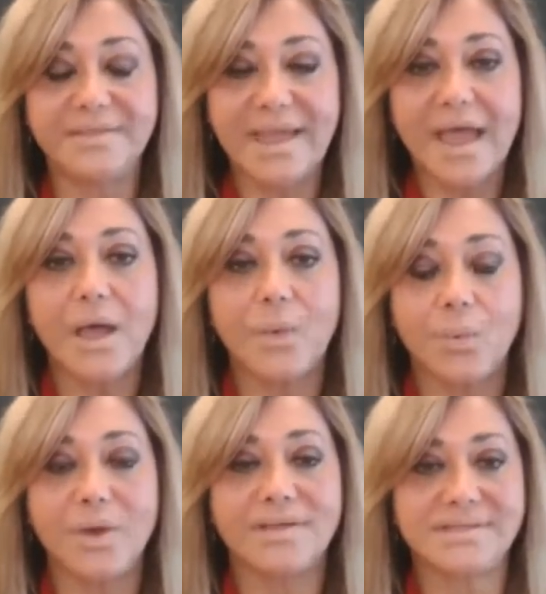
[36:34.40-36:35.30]
That
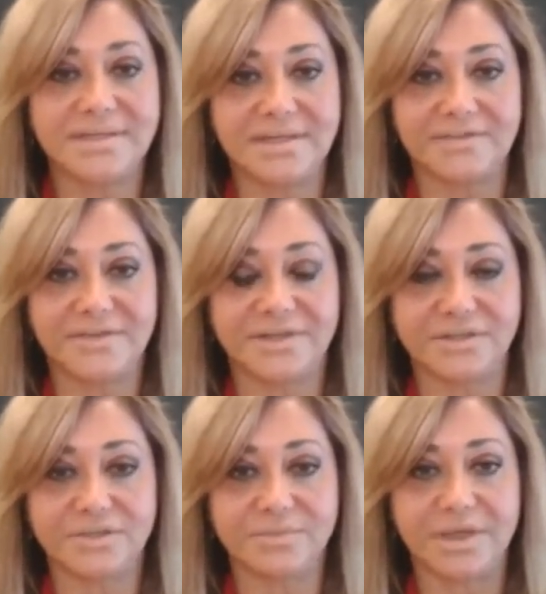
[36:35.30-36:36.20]
was
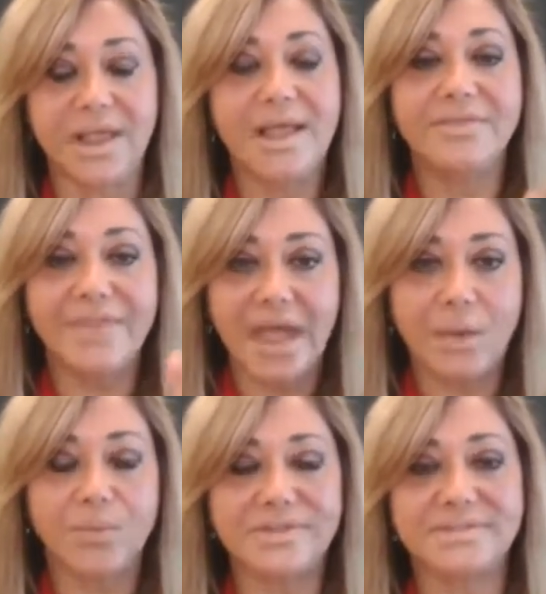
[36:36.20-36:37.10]
significant to me.
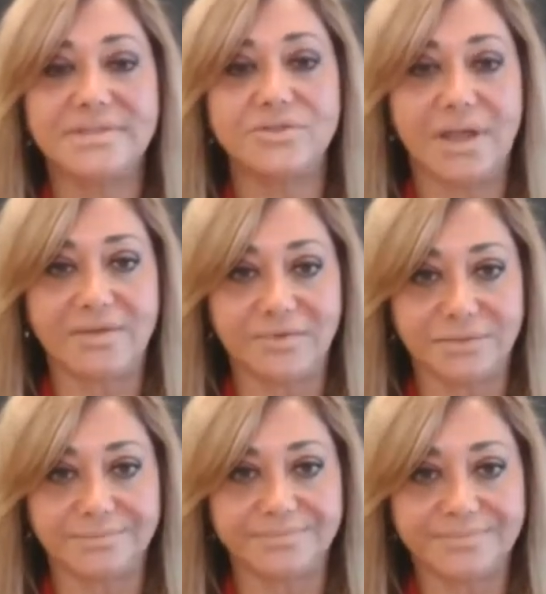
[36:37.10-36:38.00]
That was the
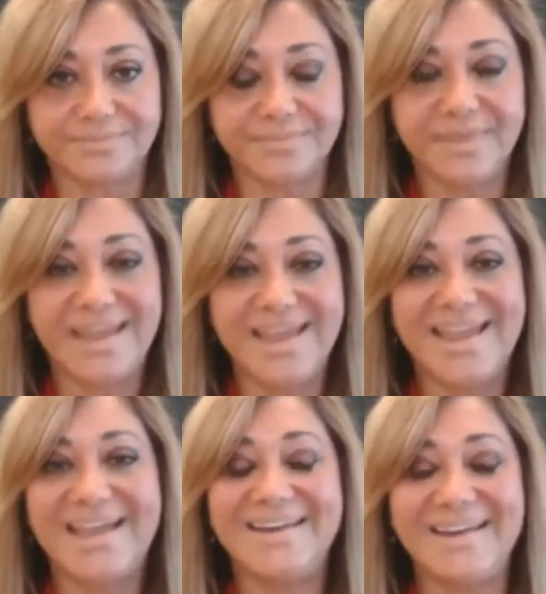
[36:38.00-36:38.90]
driver.
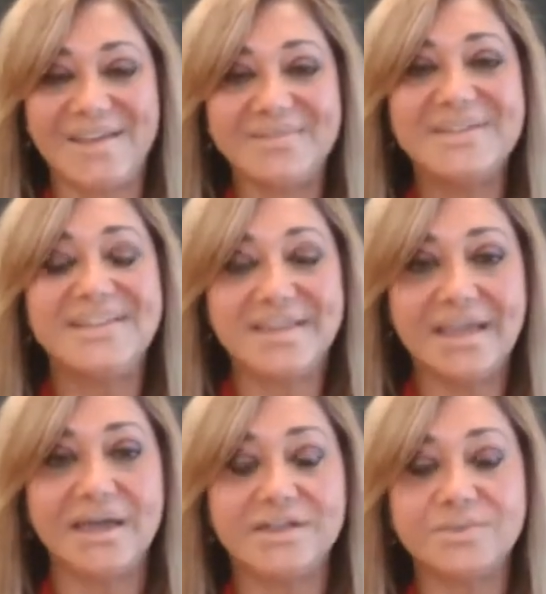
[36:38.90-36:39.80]
And
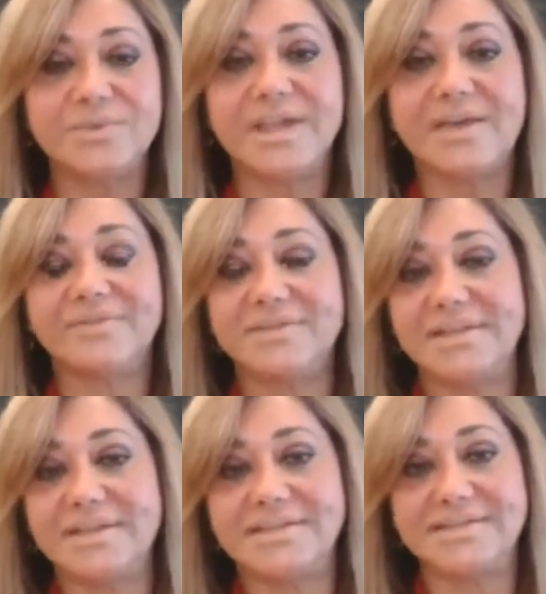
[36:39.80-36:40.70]
everything else would have to
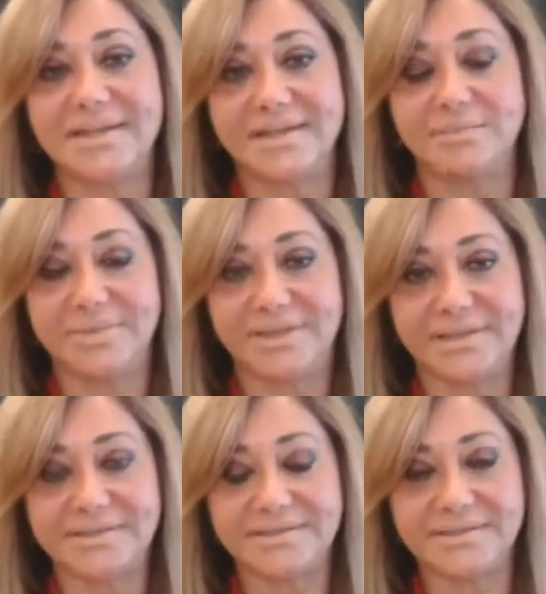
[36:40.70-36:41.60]
take second
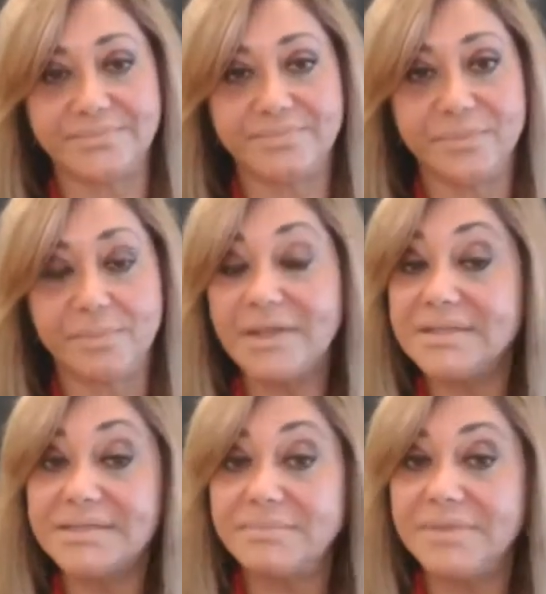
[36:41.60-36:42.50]
place. But
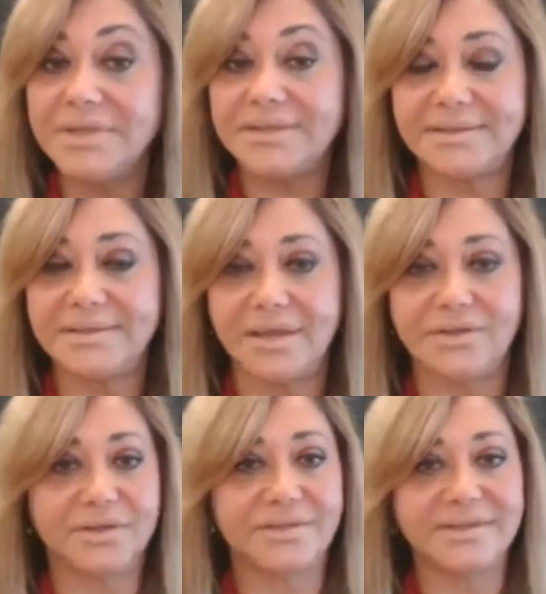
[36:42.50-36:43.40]
it didn't mean that the
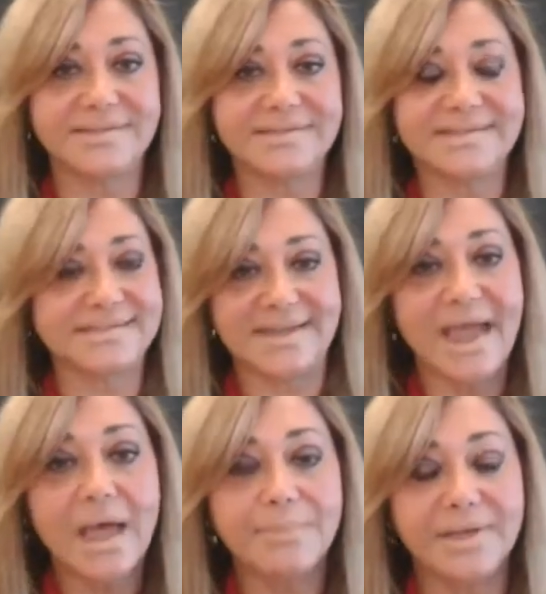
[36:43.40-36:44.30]
other things didn't
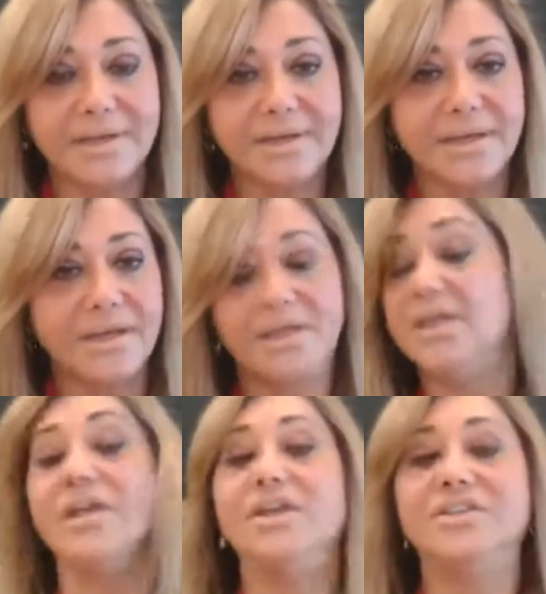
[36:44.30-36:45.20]
happen.
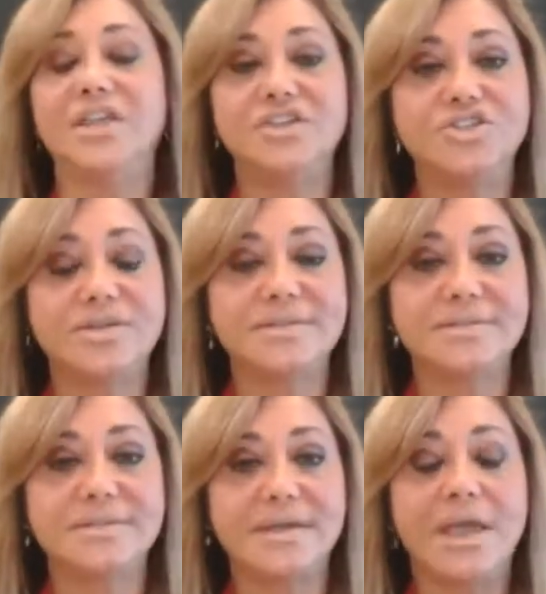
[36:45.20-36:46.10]
They
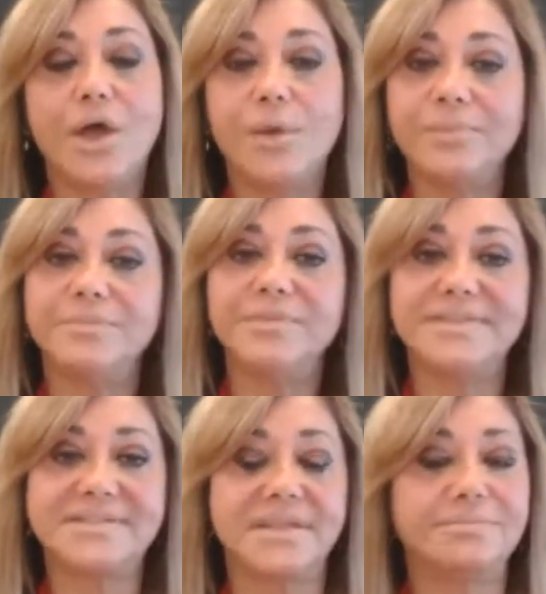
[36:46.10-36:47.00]
just helped
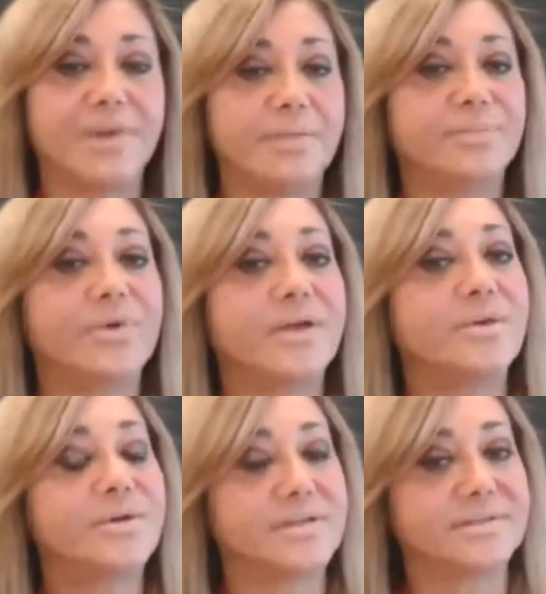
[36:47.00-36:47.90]
me set my
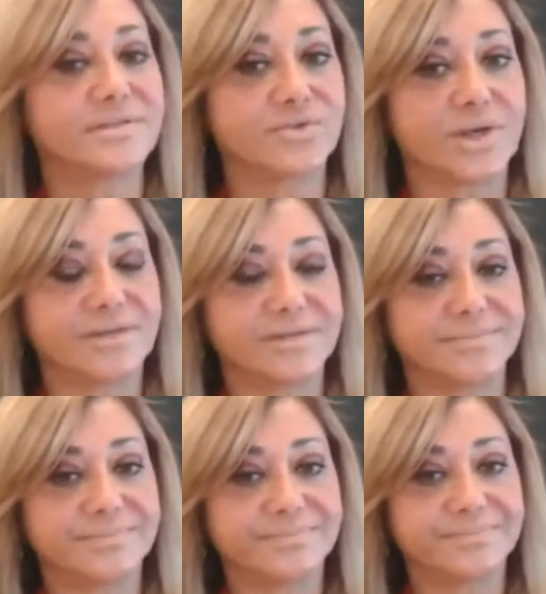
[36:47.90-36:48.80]
priorities straight.